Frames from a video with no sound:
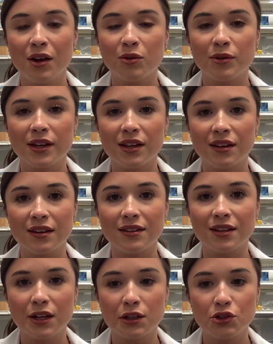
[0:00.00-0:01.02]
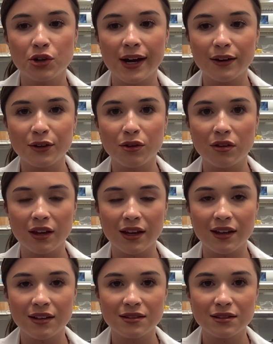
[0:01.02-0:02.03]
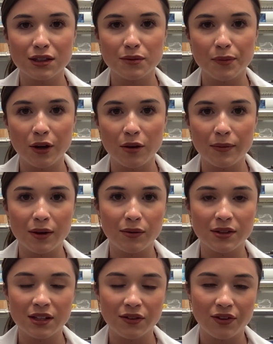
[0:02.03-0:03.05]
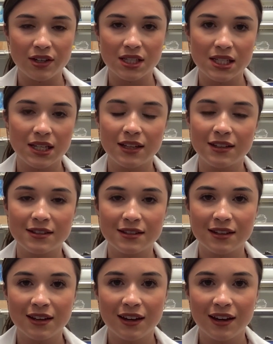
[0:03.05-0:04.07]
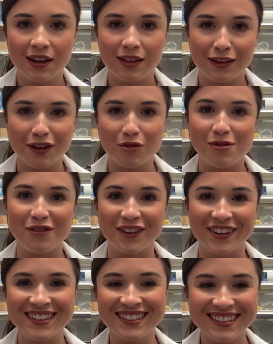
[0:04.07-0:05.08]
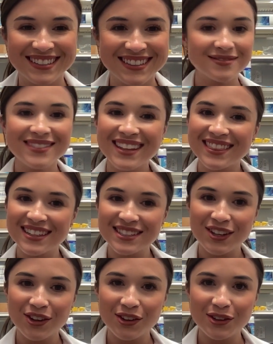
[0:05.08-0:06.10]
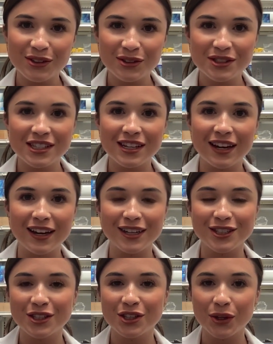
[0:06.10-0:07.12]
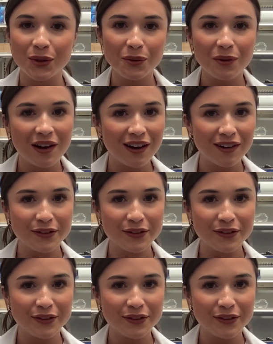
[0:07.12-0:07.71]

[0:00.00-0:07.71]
we can try out new things, experiment with different scents. I think that would be fun. This concludes day 2 of